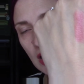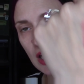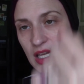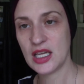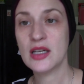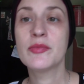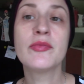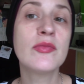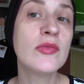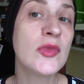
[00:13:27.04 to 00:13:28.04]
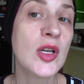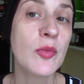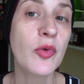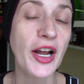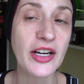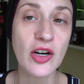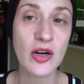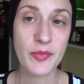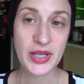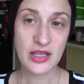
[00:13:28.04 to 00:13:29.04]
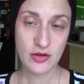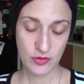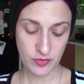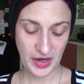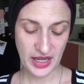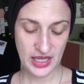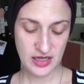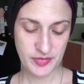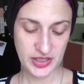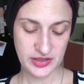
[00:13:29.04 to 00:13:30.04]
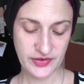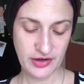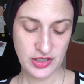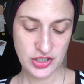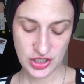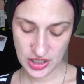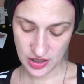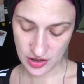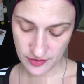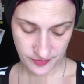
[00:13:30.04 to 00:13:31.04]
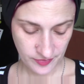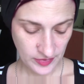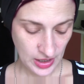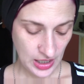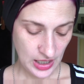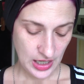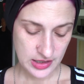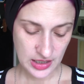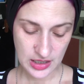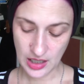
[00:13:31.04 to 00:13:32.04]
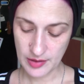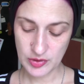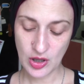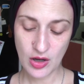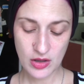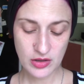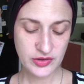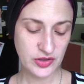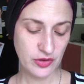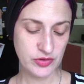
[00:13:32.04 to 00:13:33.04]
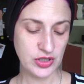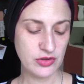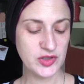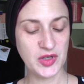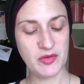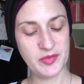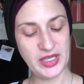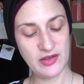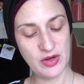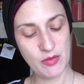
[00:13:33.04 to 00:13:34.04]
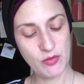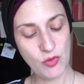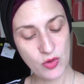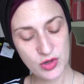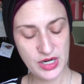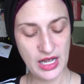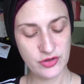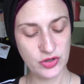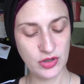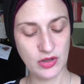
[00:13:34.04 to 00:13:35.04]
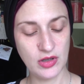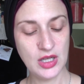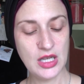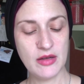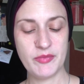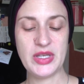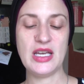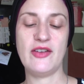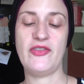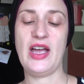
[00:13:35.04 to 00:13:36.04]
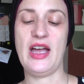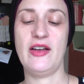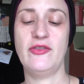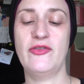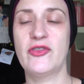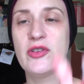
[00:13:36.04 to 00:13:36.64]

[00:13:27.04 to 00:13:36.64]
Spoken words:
a brighter pinker red, but it's very sheer. And then I will also use, when I want to be even more natural, BFF,